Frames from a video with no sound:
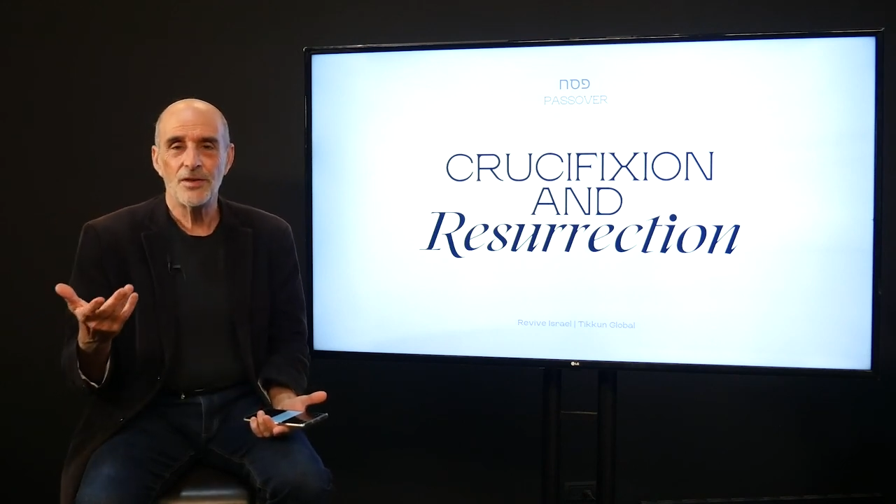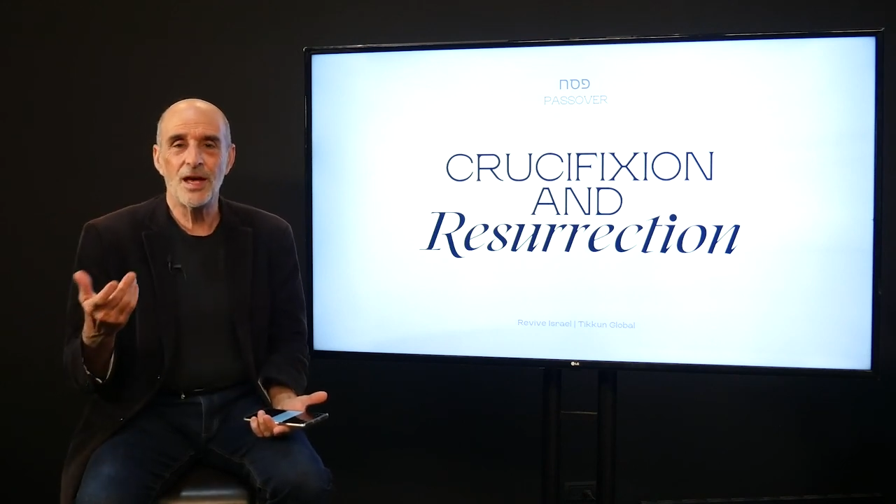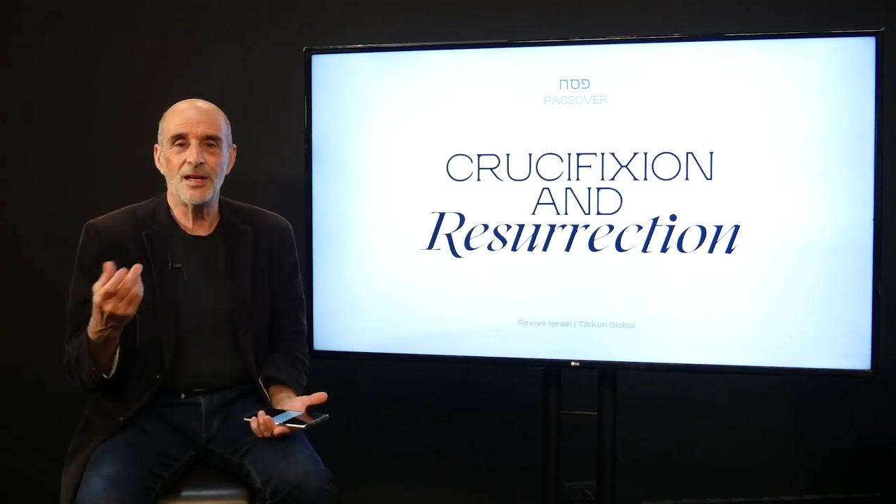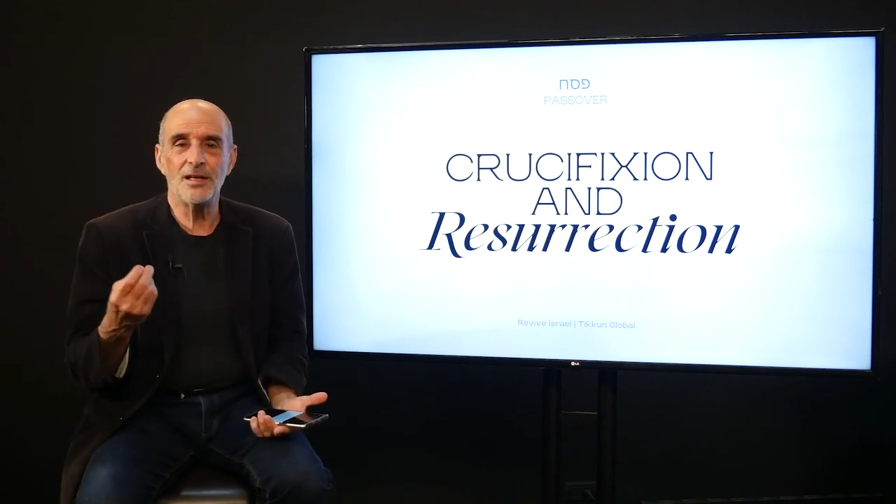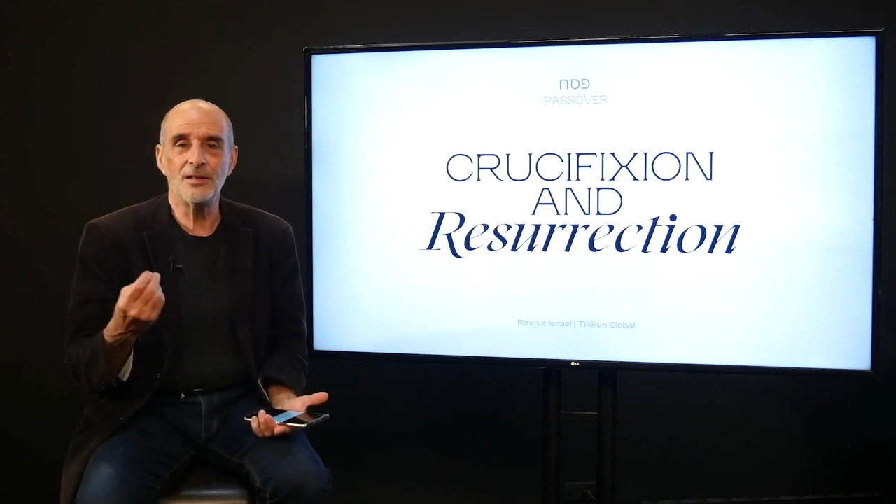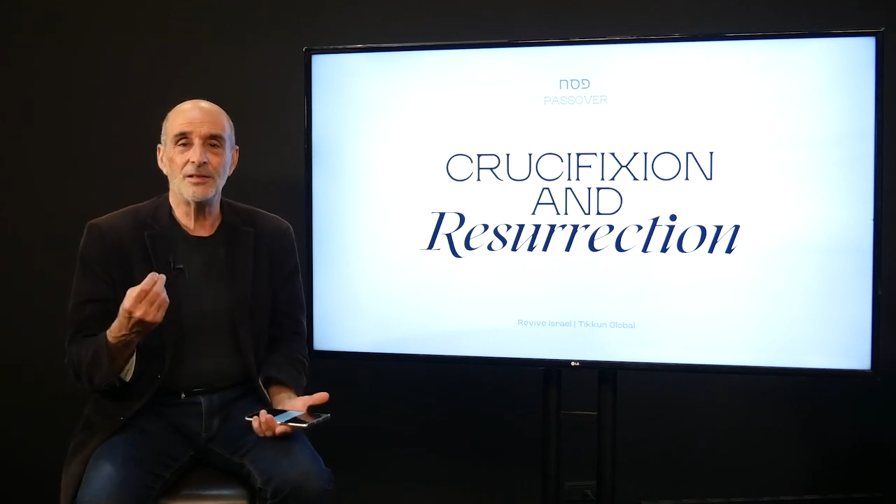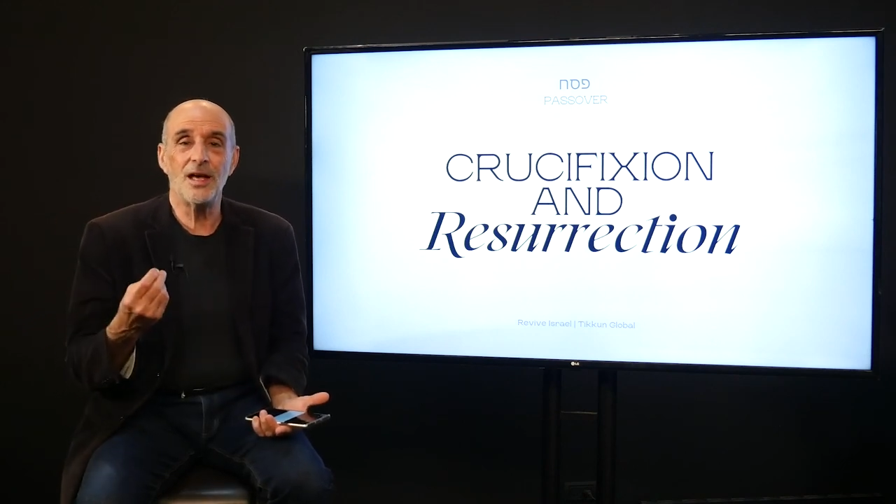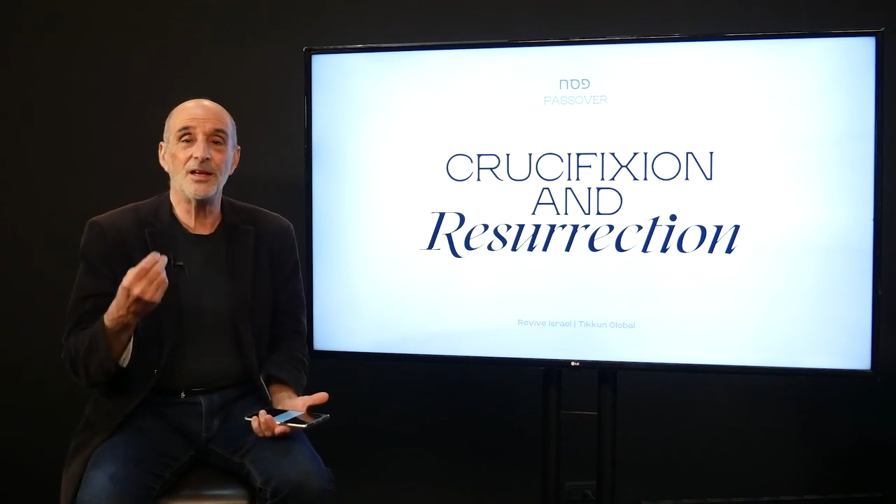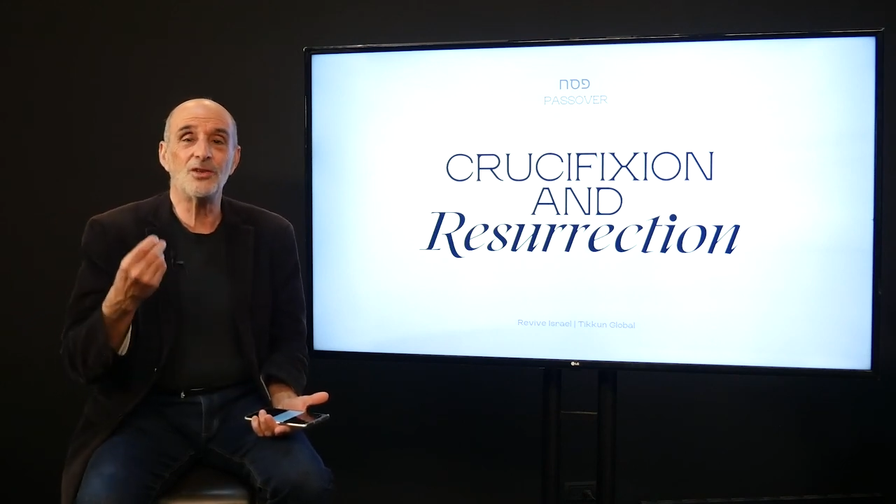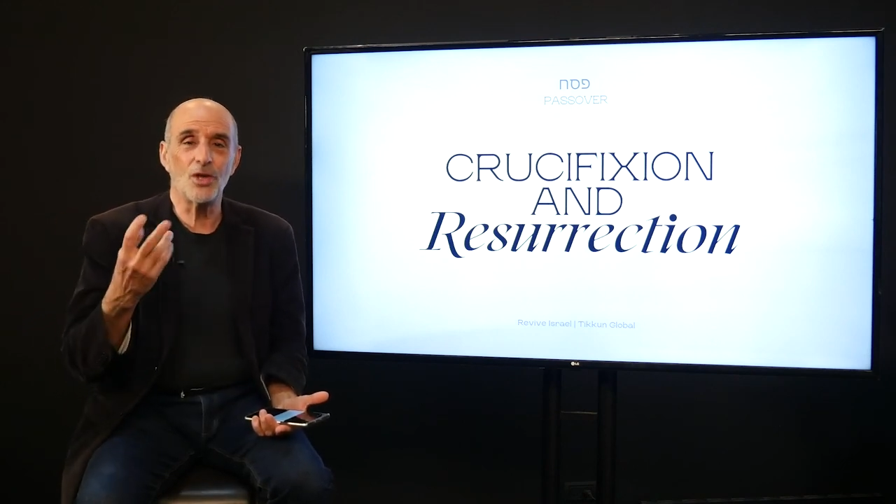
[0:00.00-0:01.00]
That is
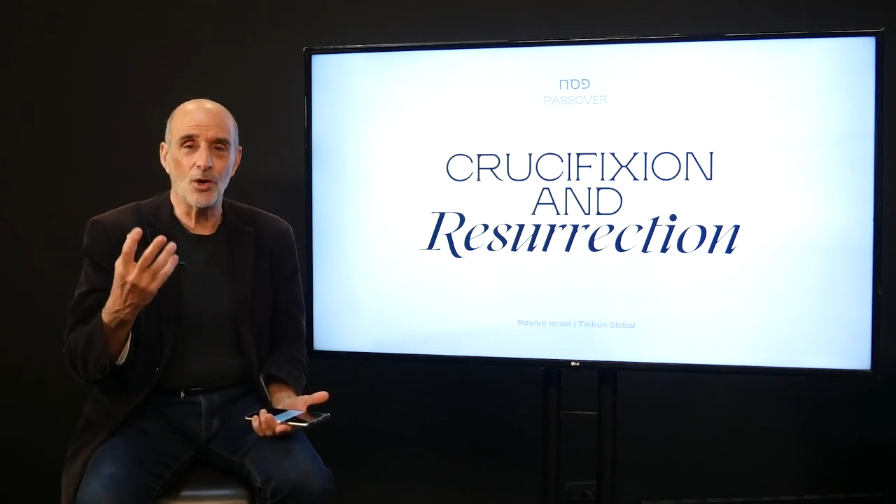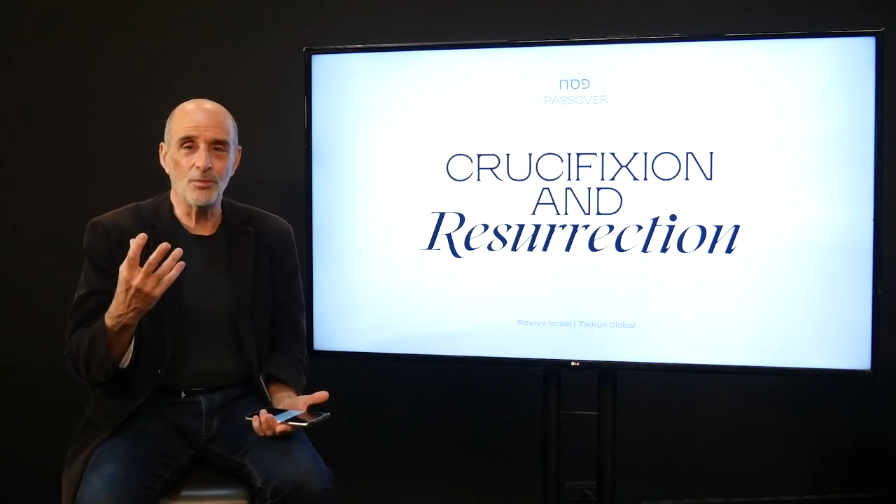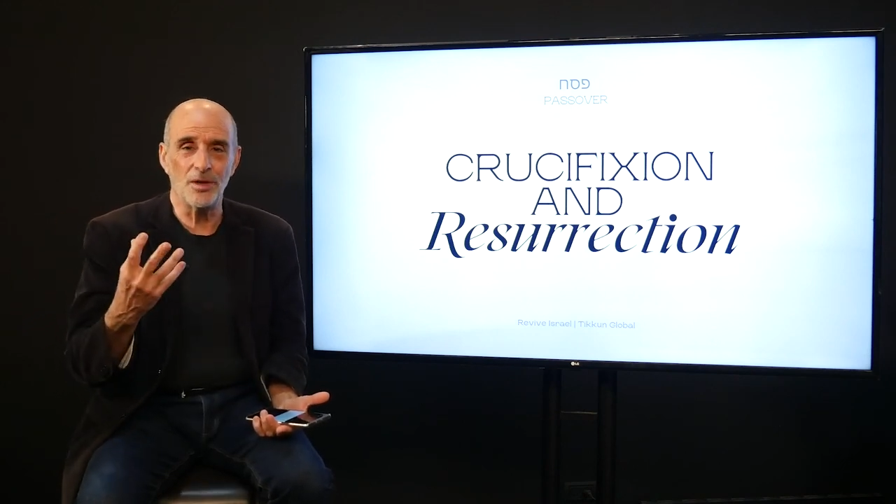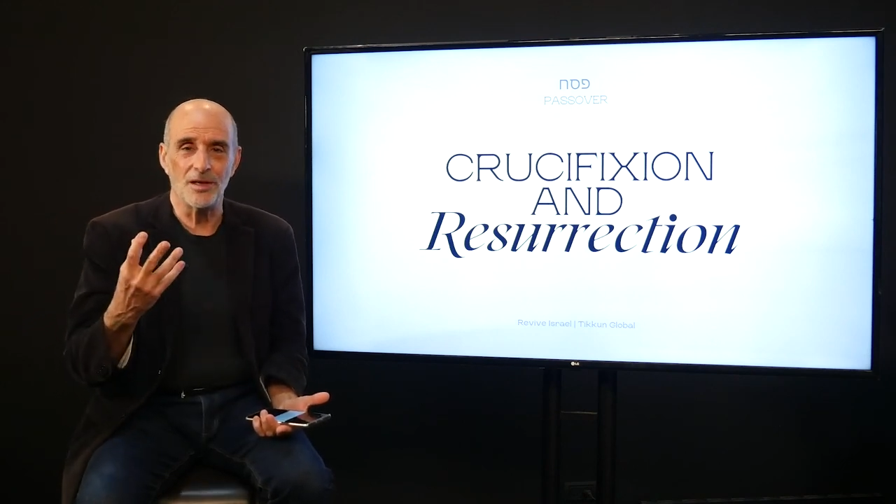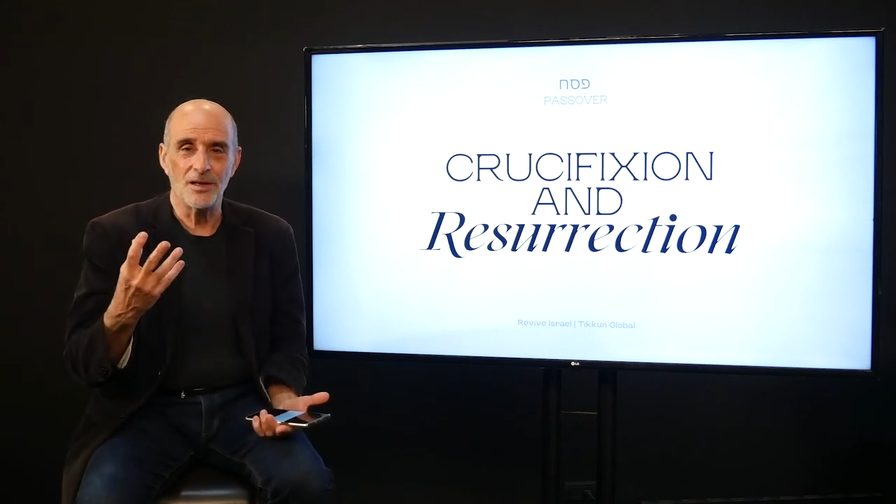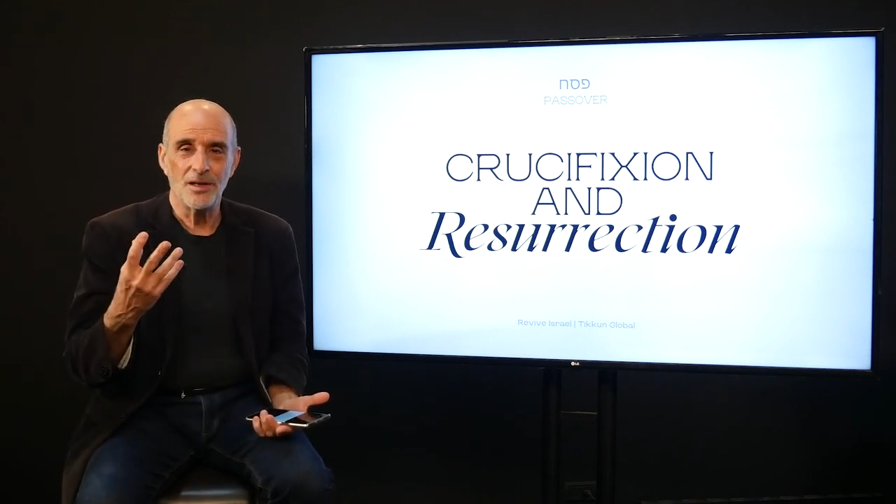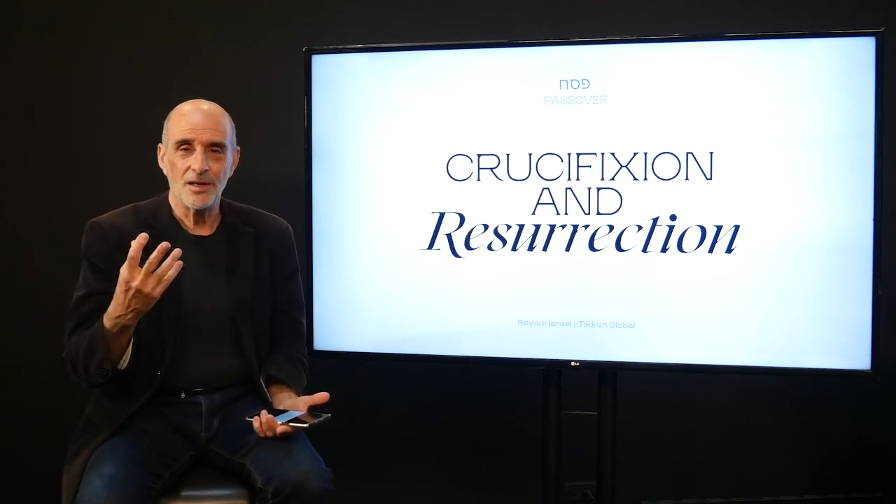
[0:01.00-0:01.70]
an atonement.